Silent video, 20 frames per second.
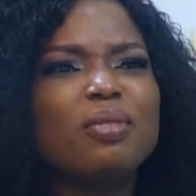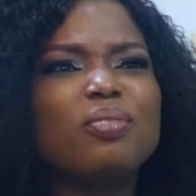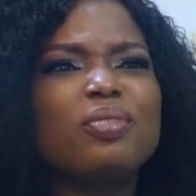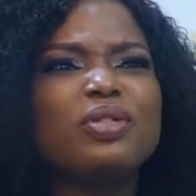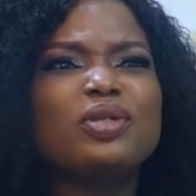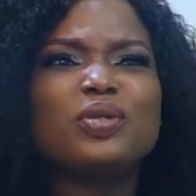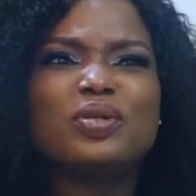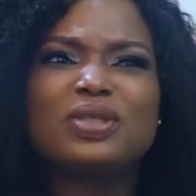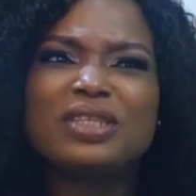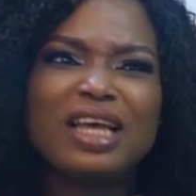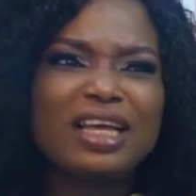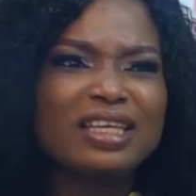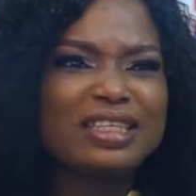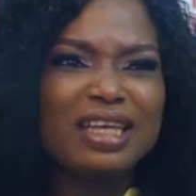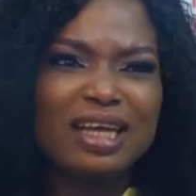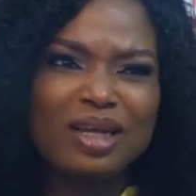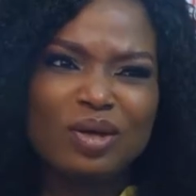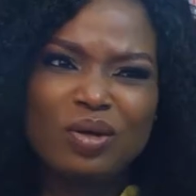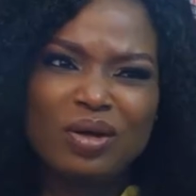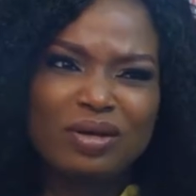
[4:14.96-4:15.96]
But those guys
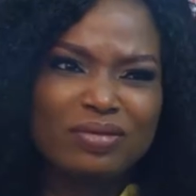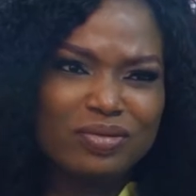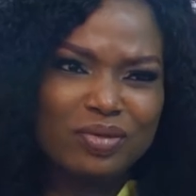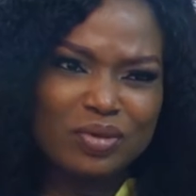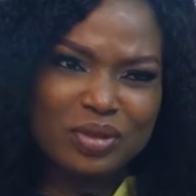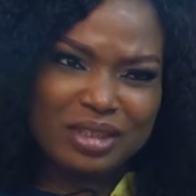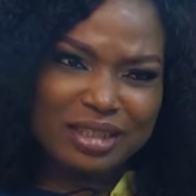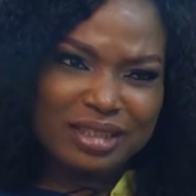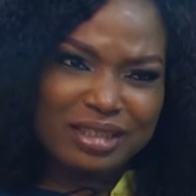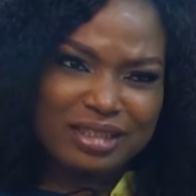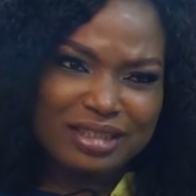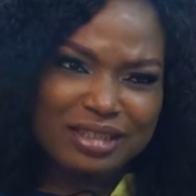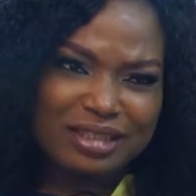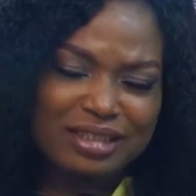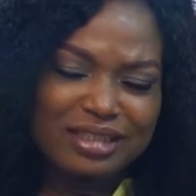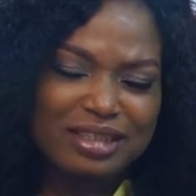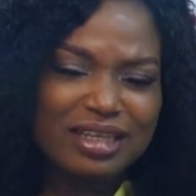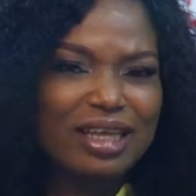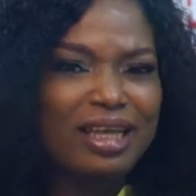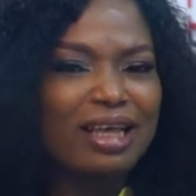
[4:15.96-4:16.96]
cannot afford it
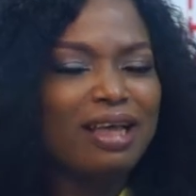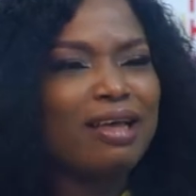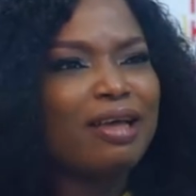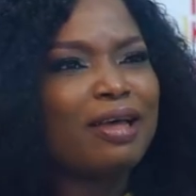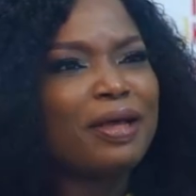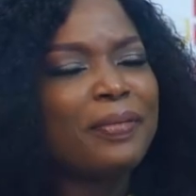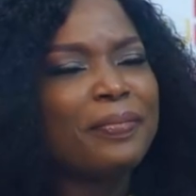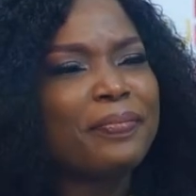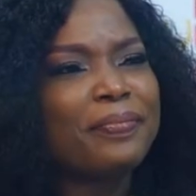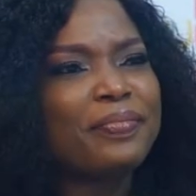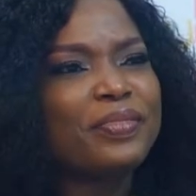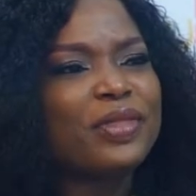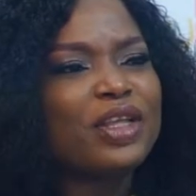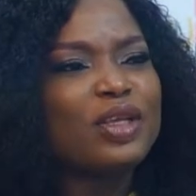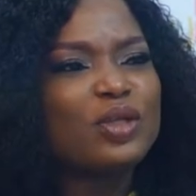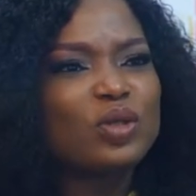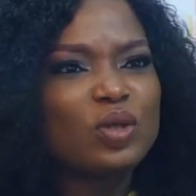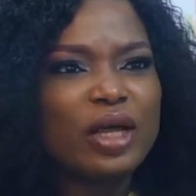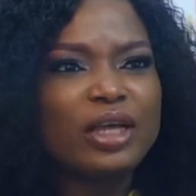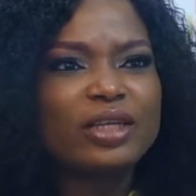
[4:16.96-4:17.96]
um,
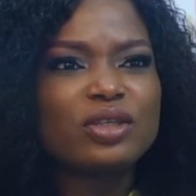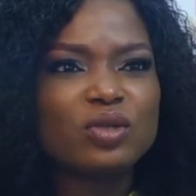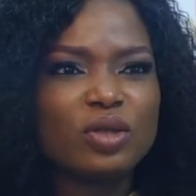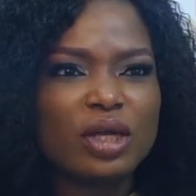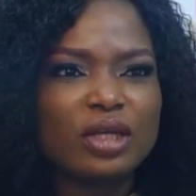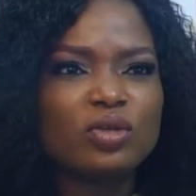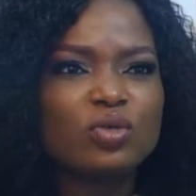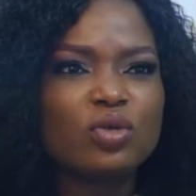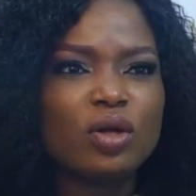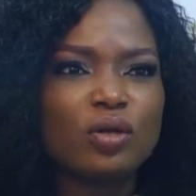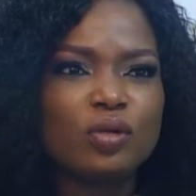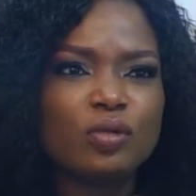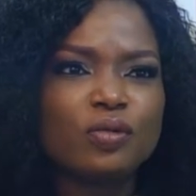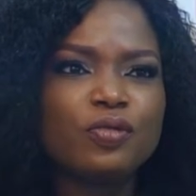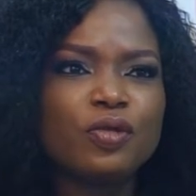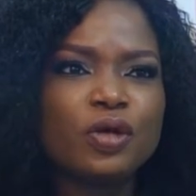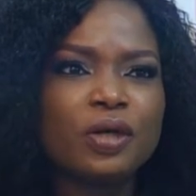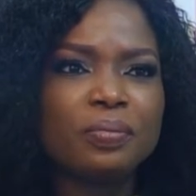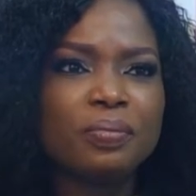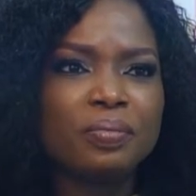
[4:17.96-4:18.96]
so I, I
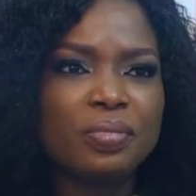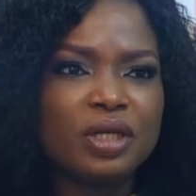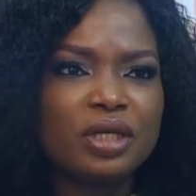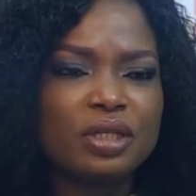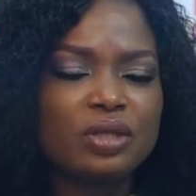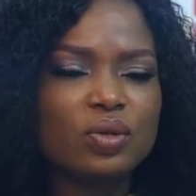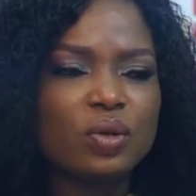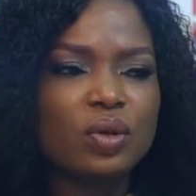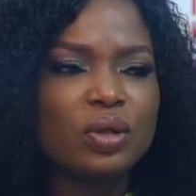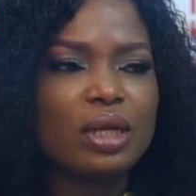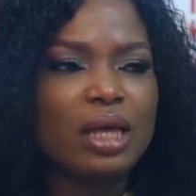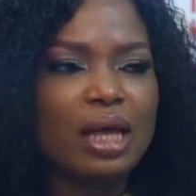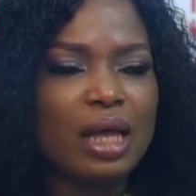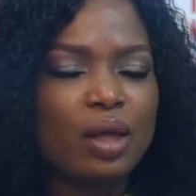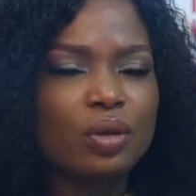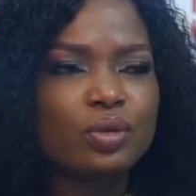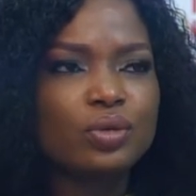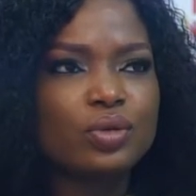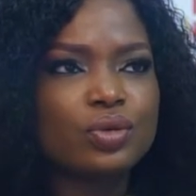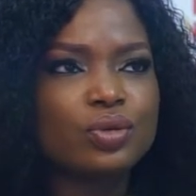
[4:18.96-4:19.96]
for a bit on
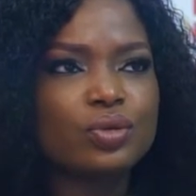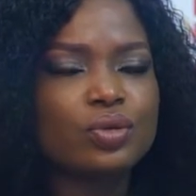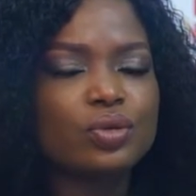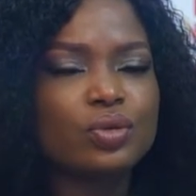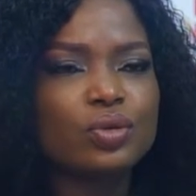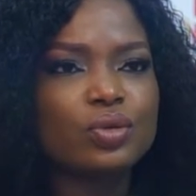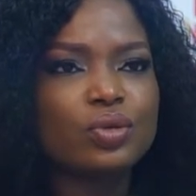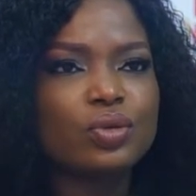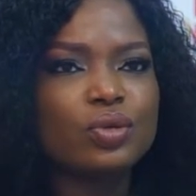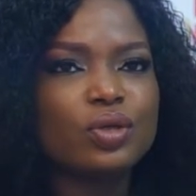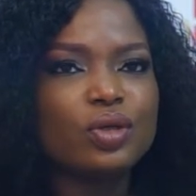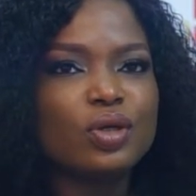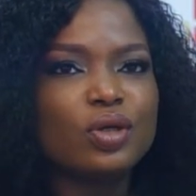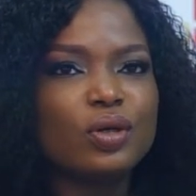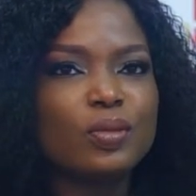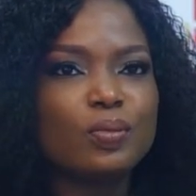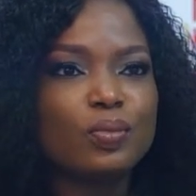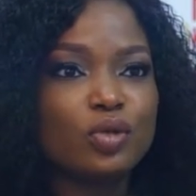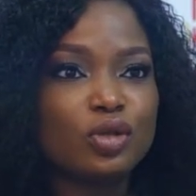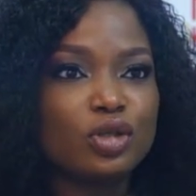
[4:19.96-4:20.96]
how to
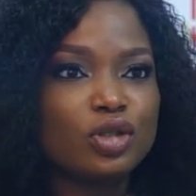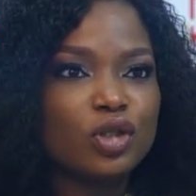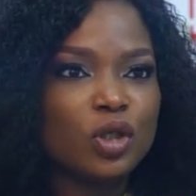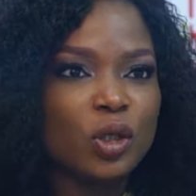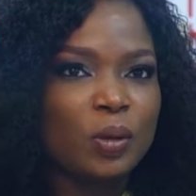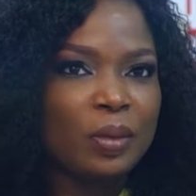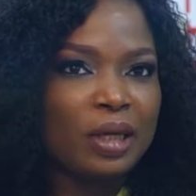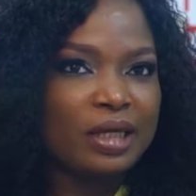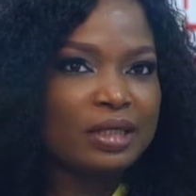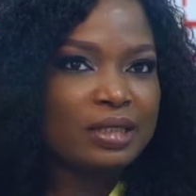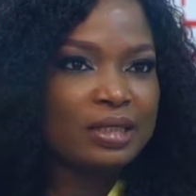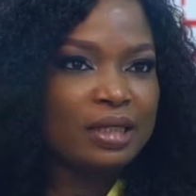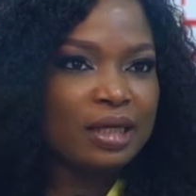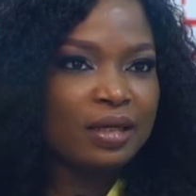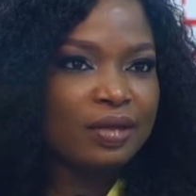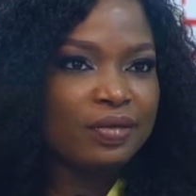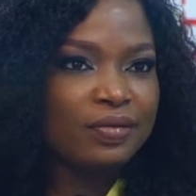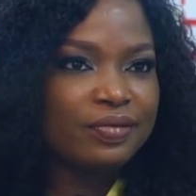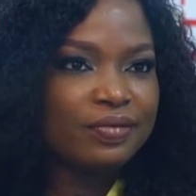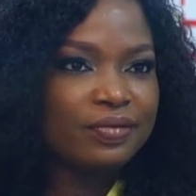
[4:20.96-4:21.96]
position
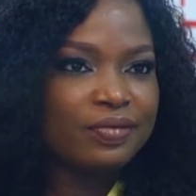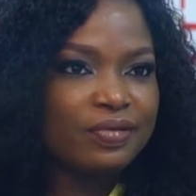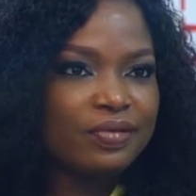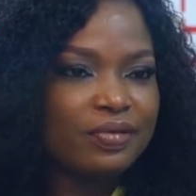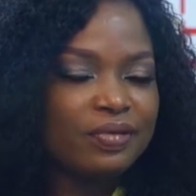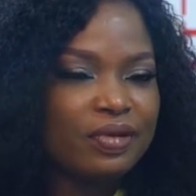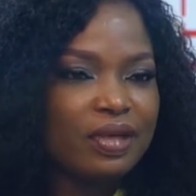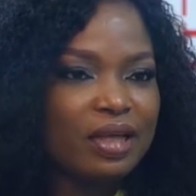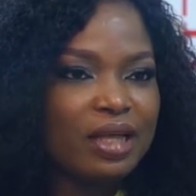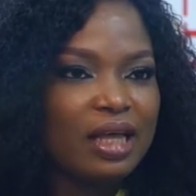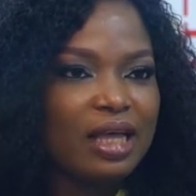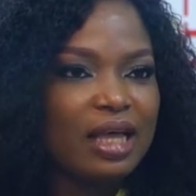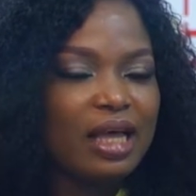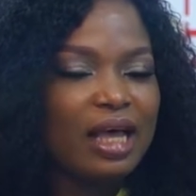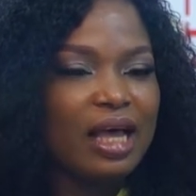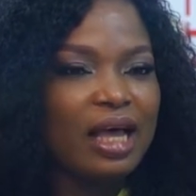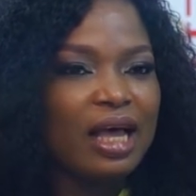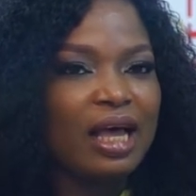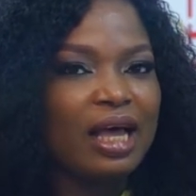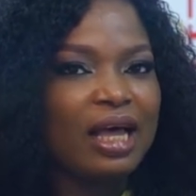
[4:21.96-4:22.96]
myself
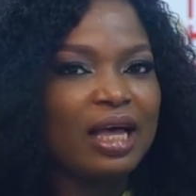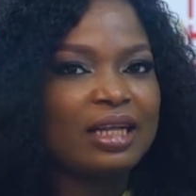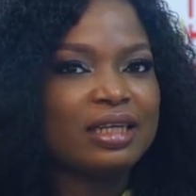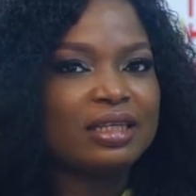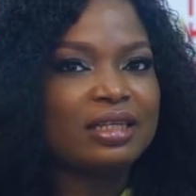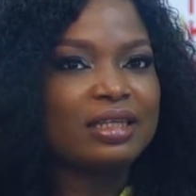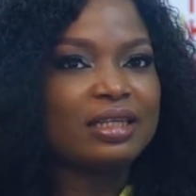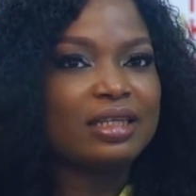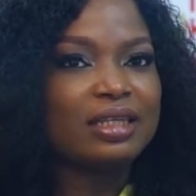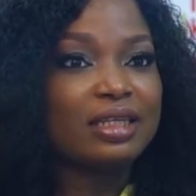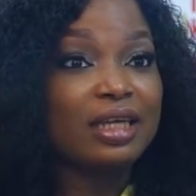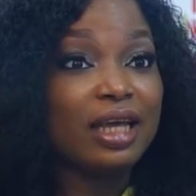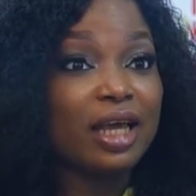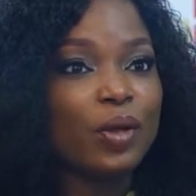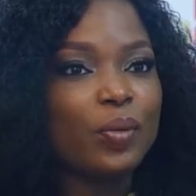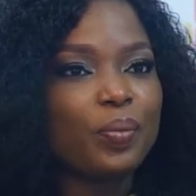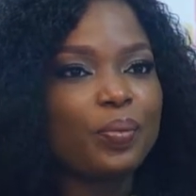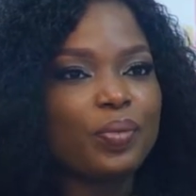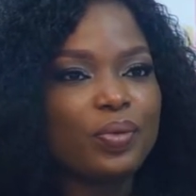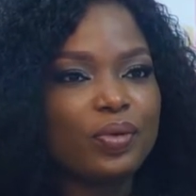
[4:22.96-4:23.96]
and
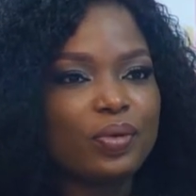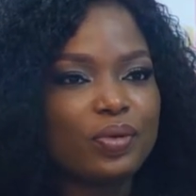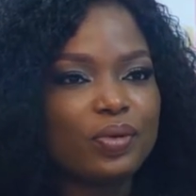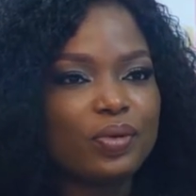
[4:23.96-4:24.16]
help